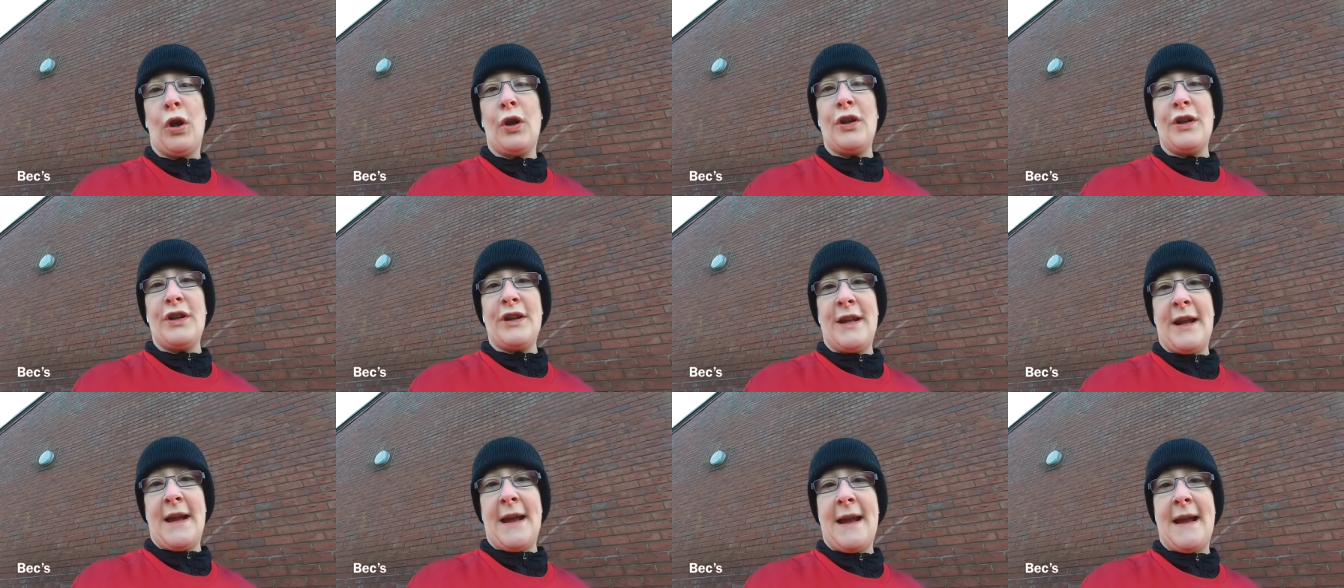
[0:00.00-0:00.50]

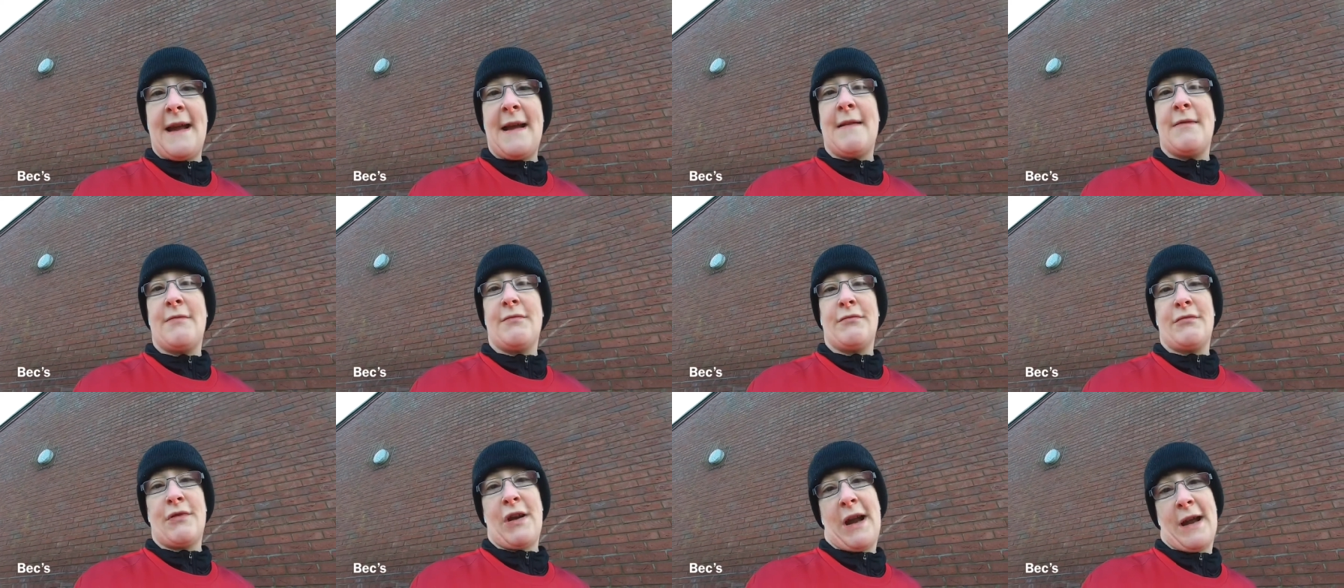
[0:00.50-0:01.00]
year
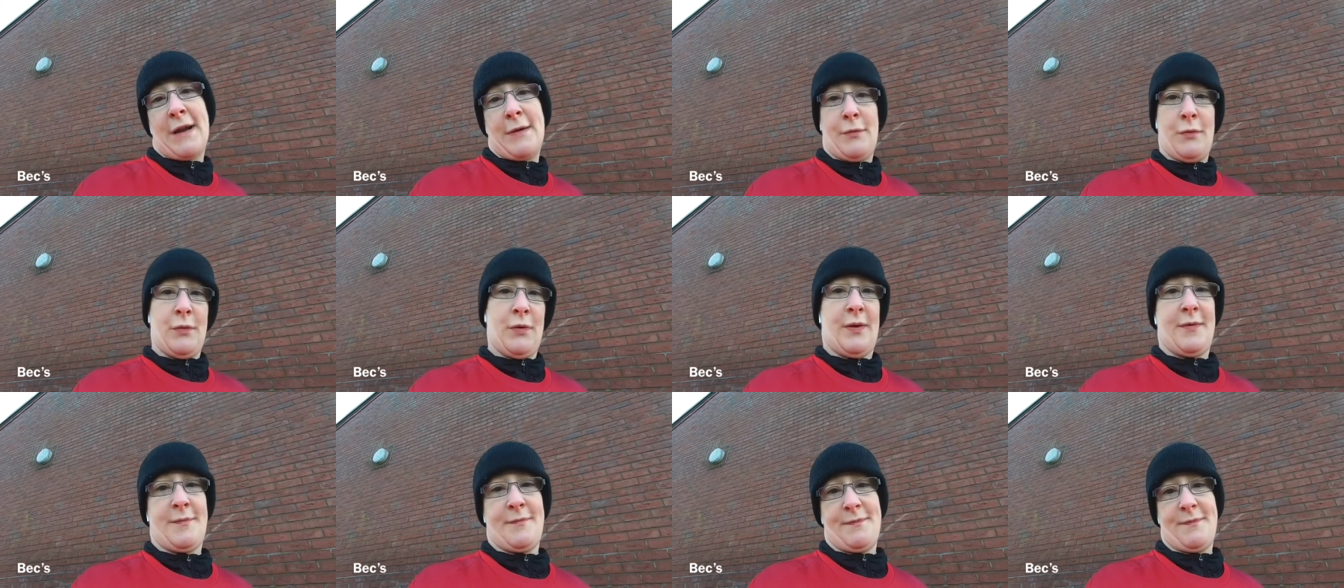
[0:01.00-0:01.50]
round.
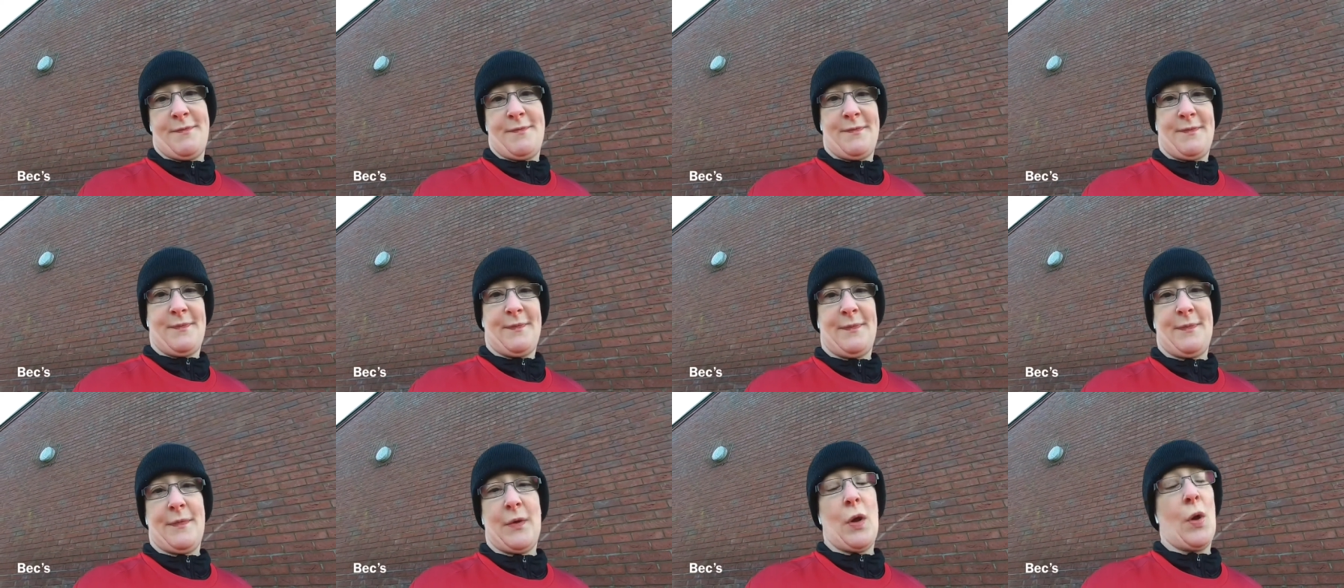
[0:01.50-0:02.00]

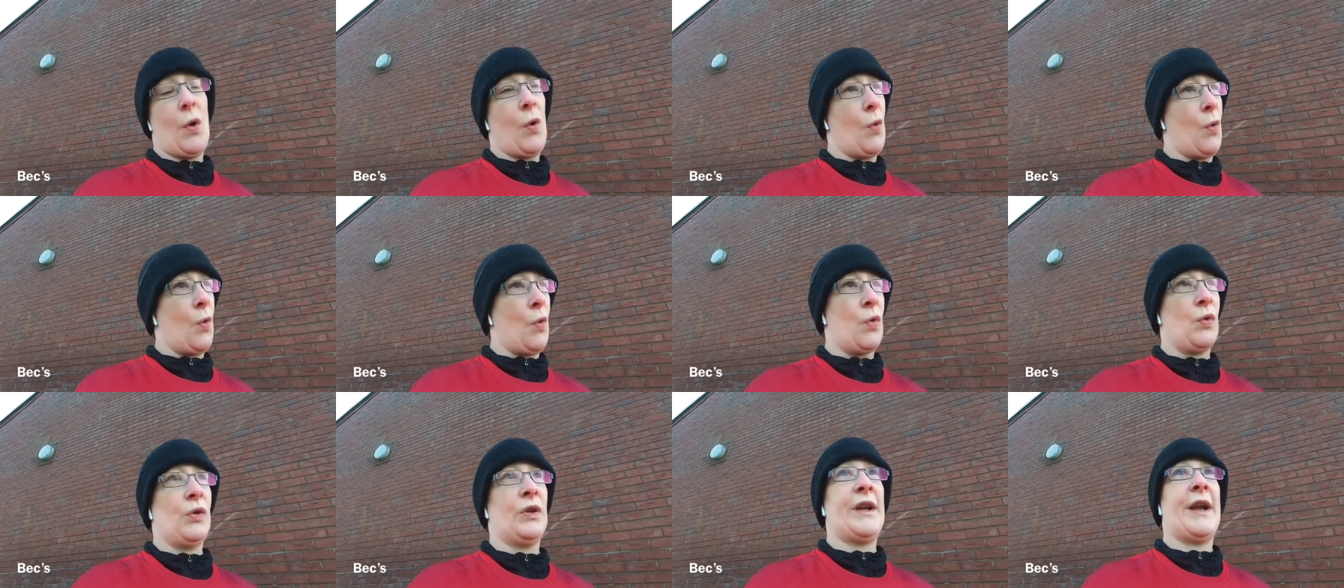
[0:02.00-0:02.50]

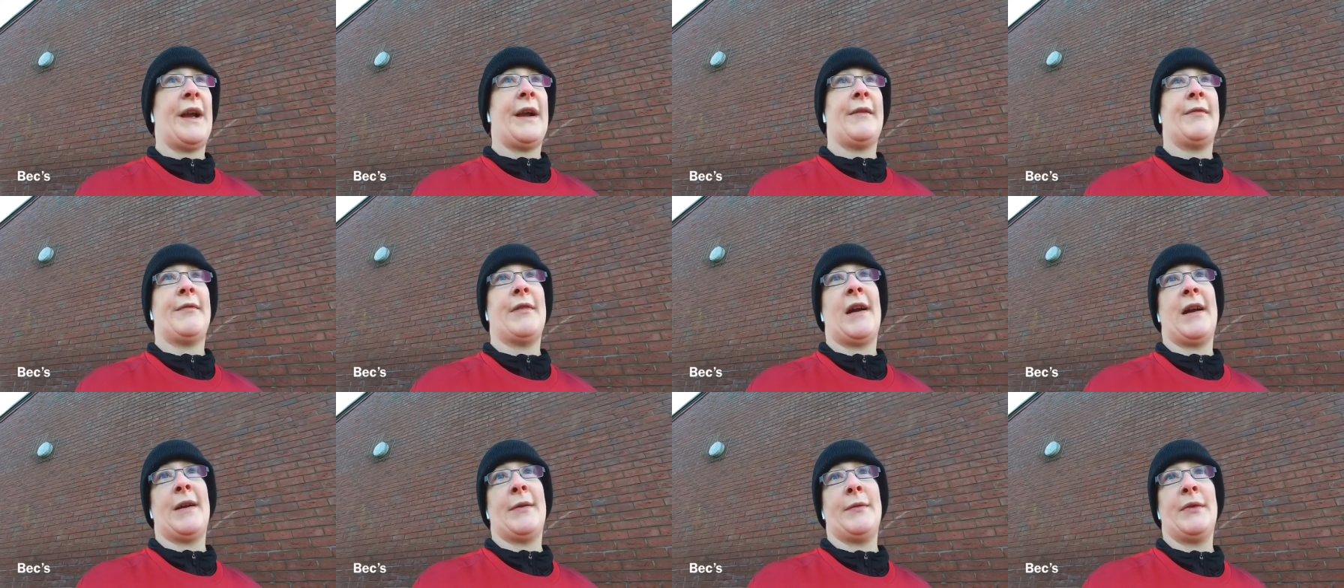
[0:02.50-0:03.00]
All year
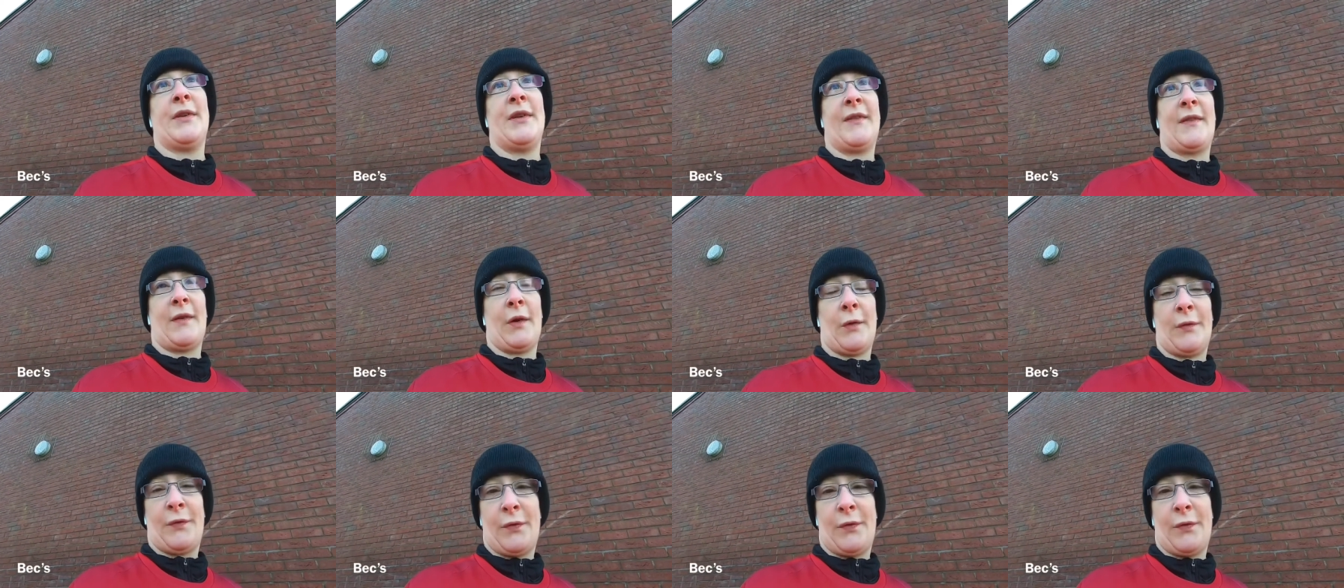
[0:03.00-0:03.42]
round. So if